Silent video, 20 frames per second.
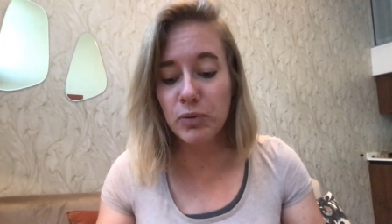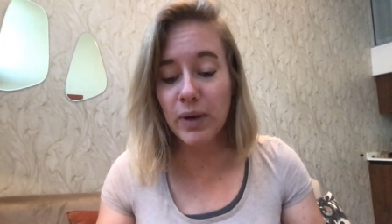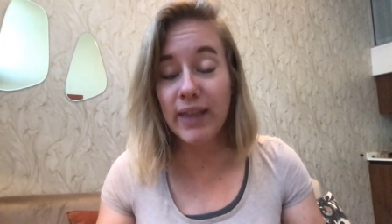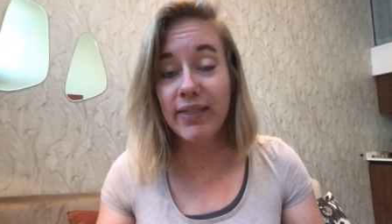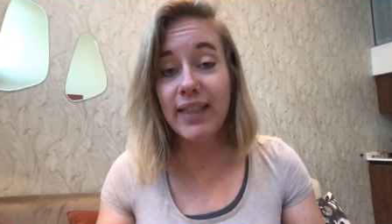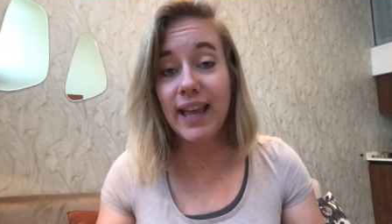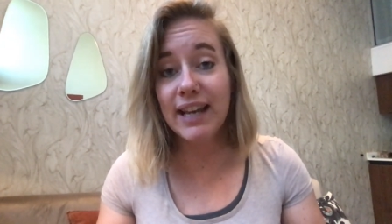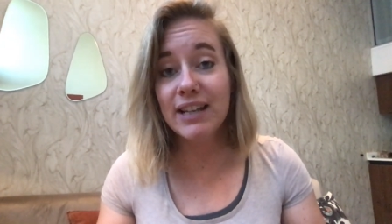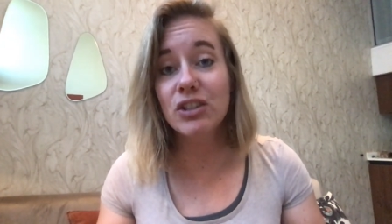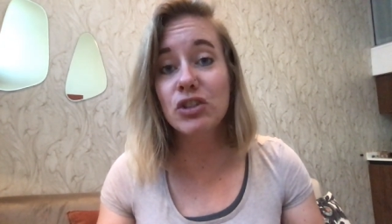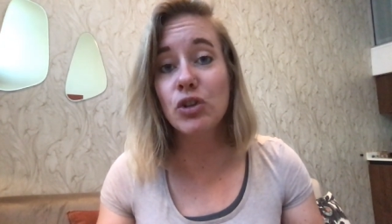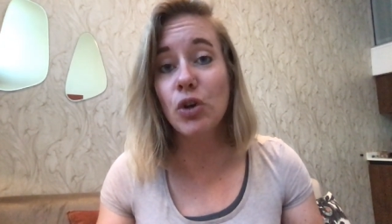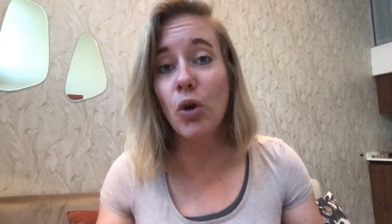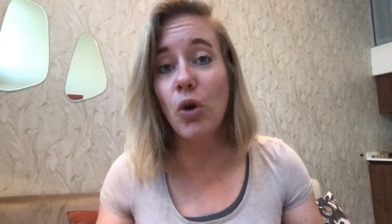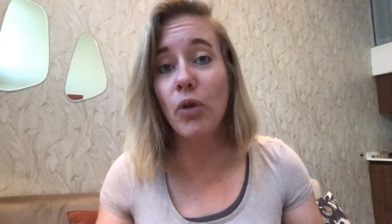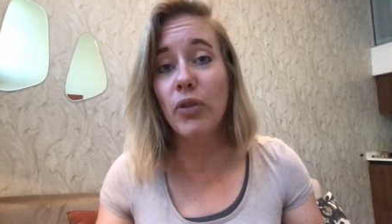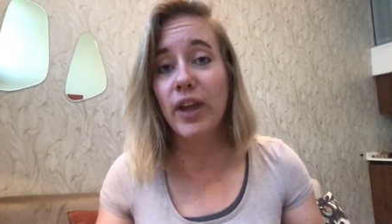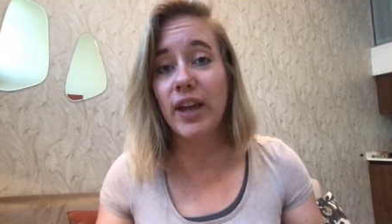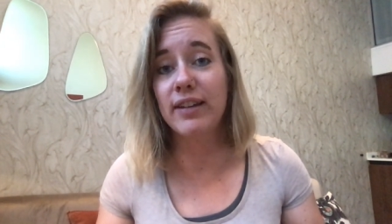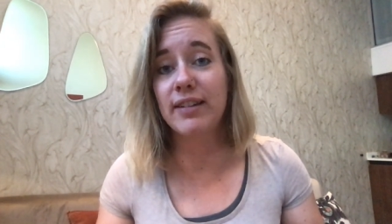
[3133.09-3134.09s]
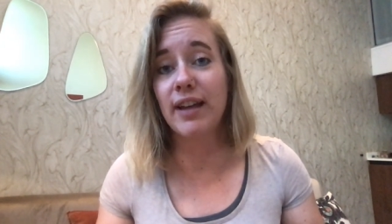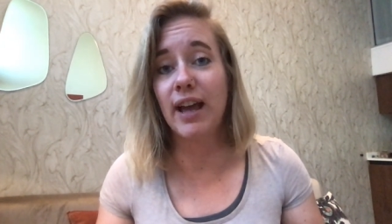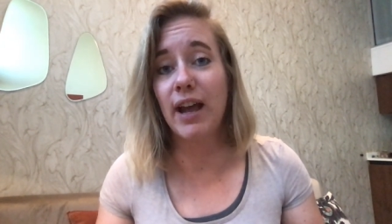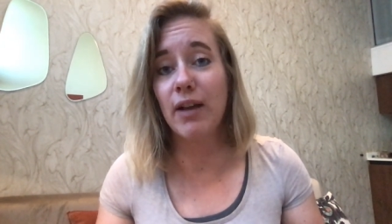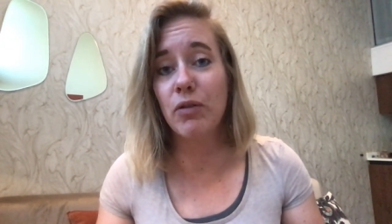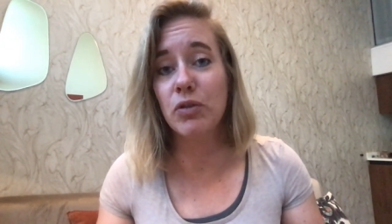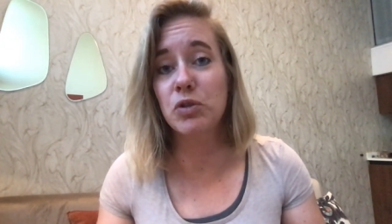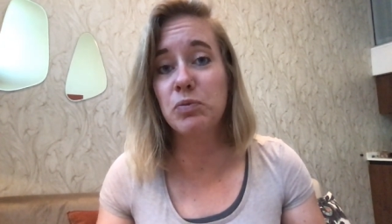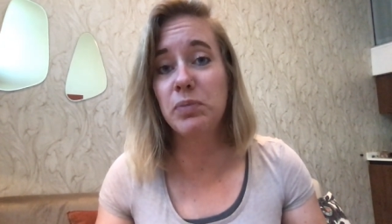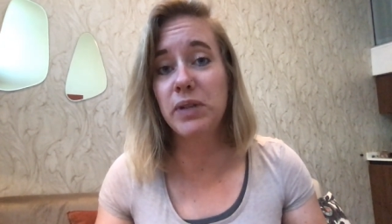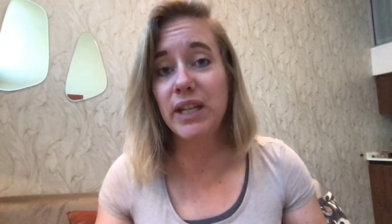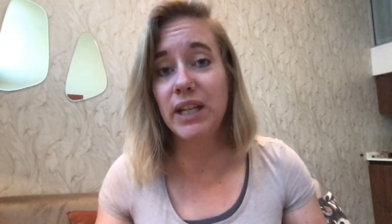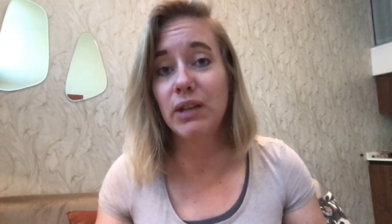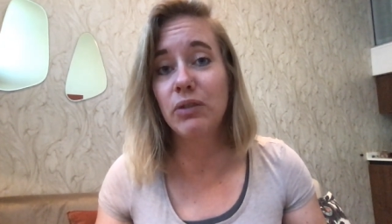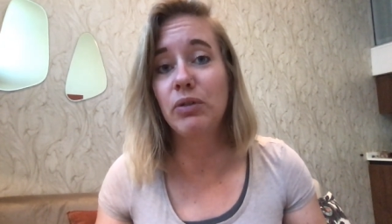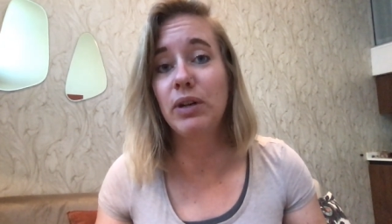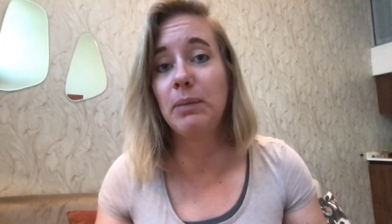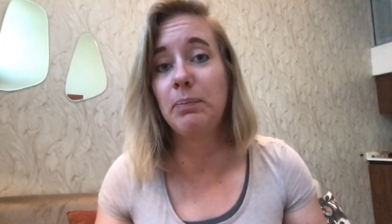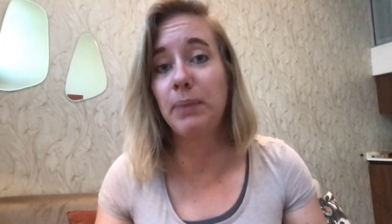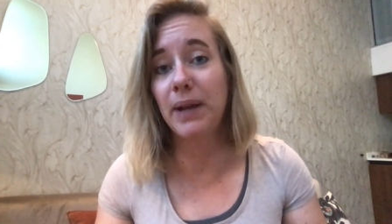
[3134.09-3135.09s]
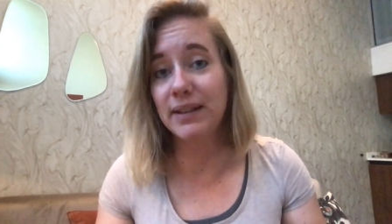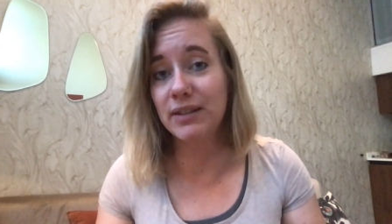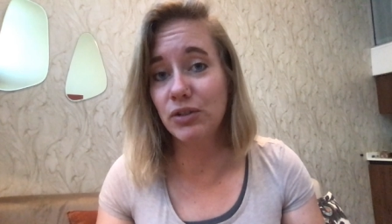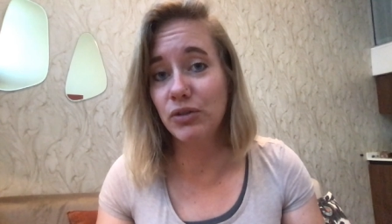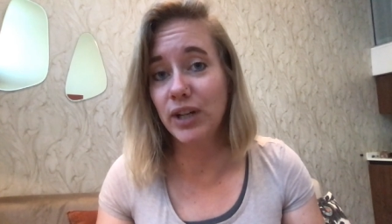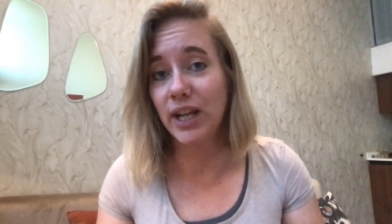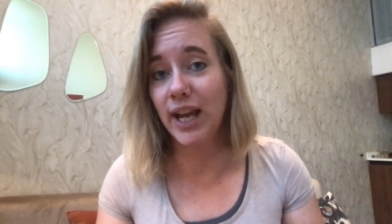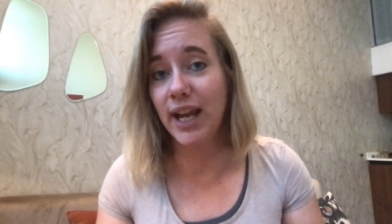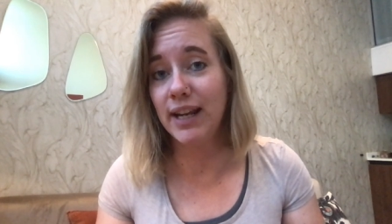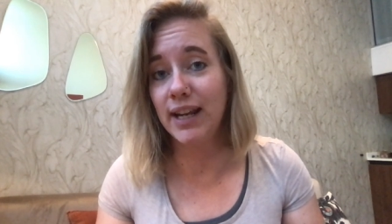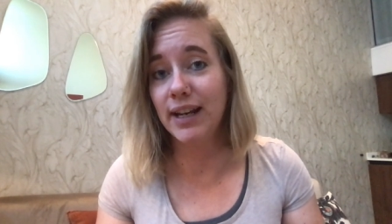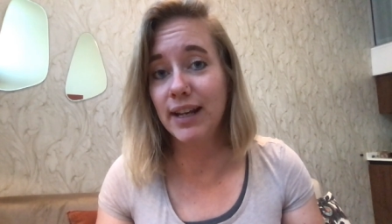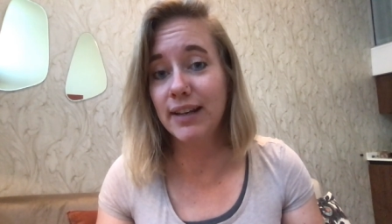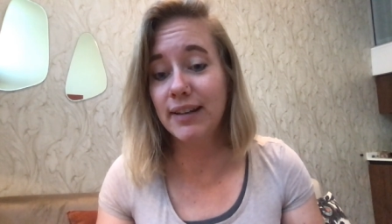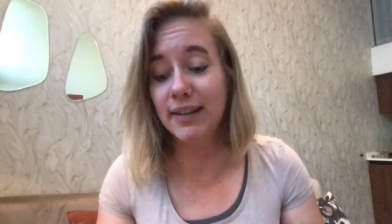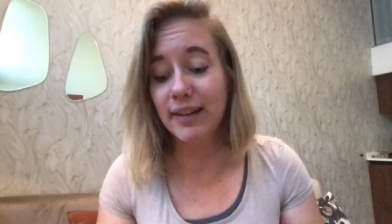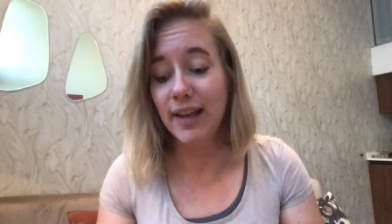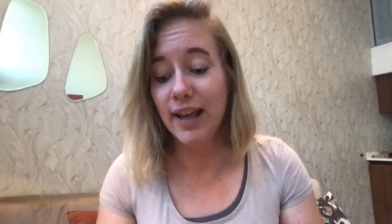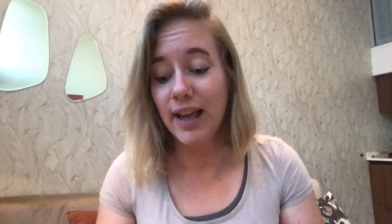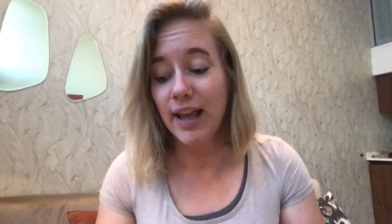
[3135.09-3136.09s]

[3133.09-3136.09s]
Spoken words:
when they saw that I was being repatriated,